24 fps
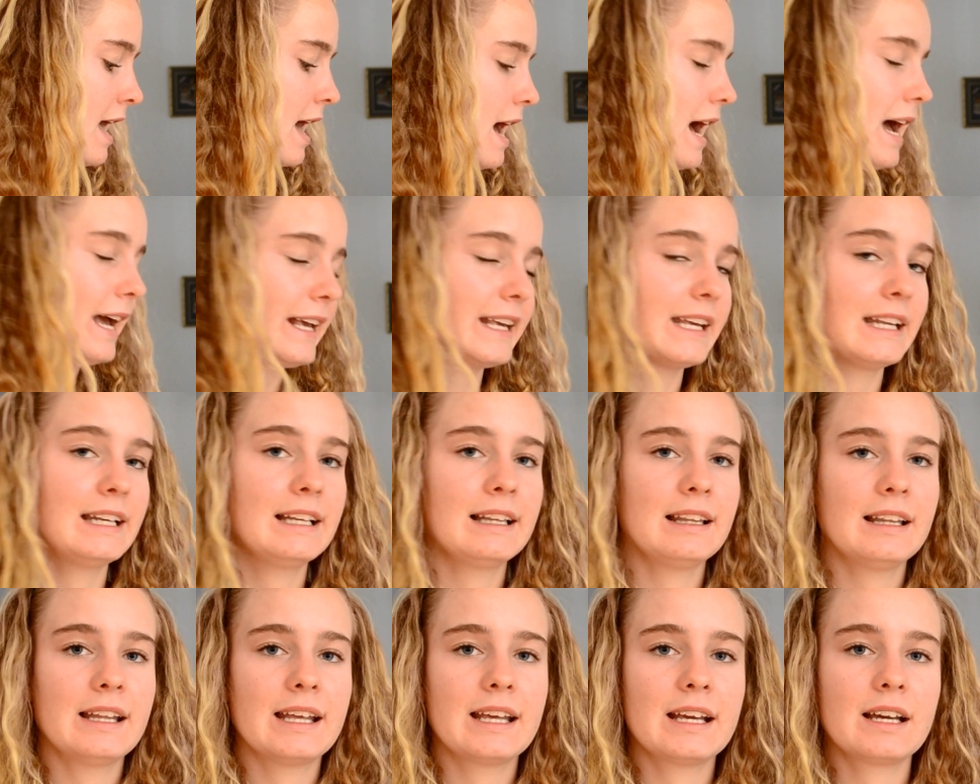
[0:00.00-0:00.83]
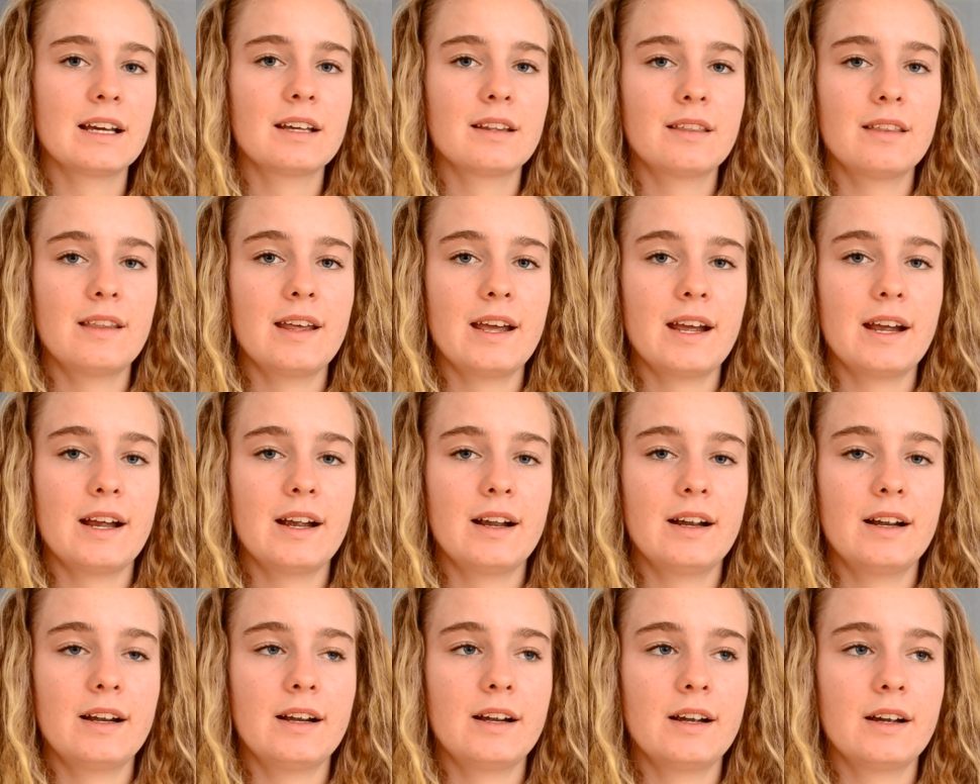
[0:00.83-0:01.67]
I can link
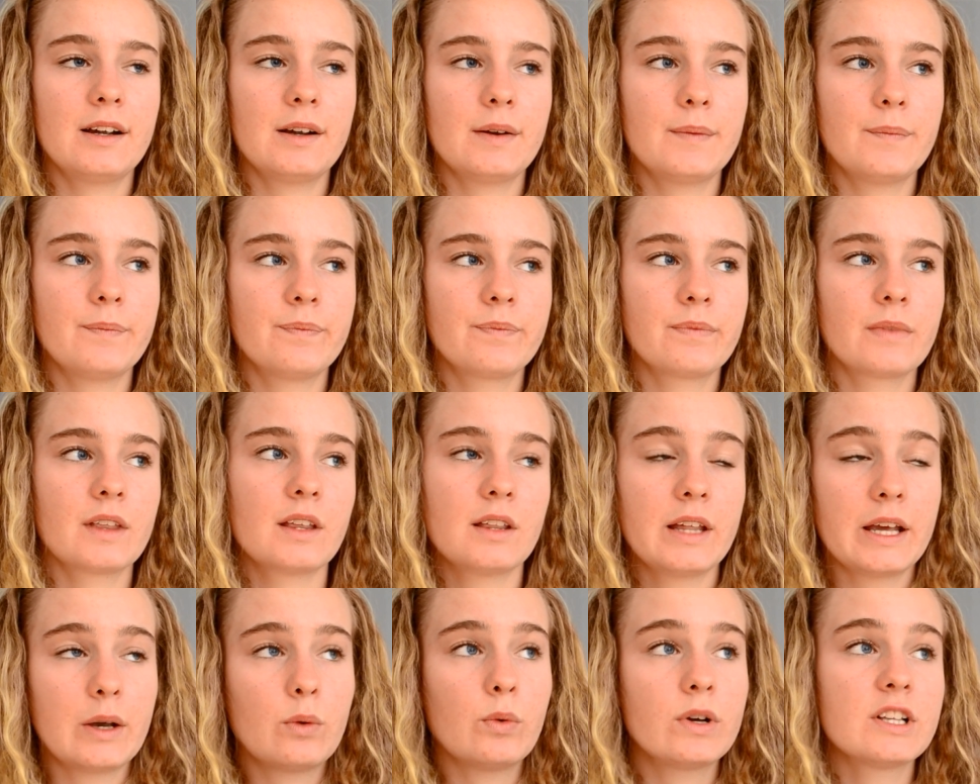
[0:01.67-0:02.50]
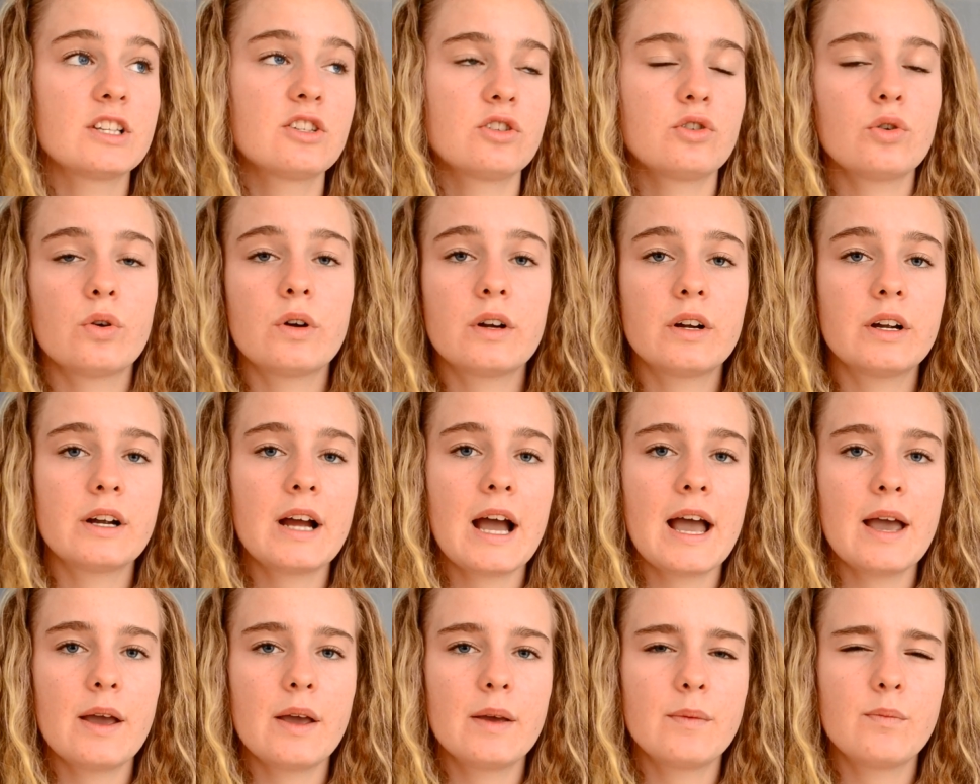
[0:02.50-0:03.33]
their, like what store
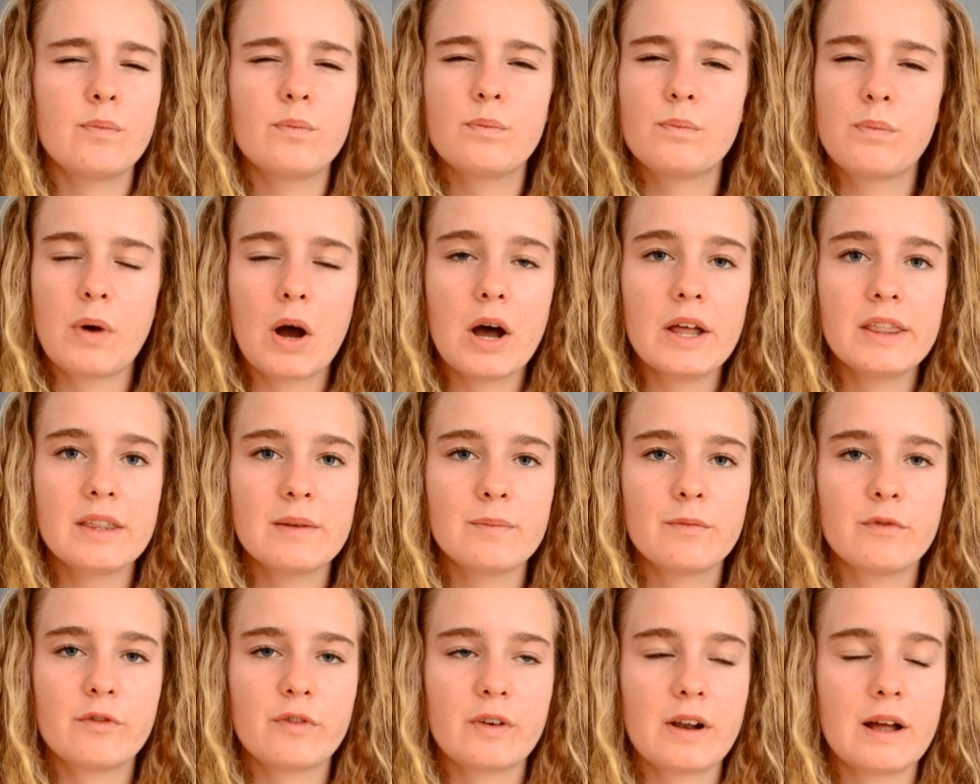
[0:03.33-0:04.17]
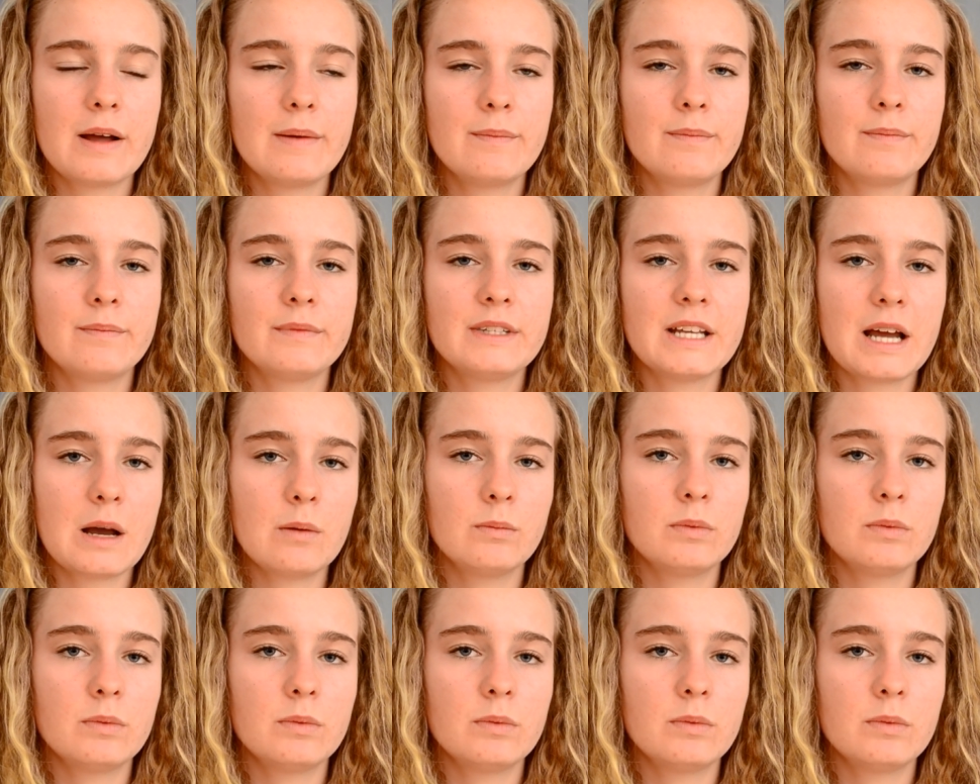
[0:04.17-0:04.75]
I bought them from down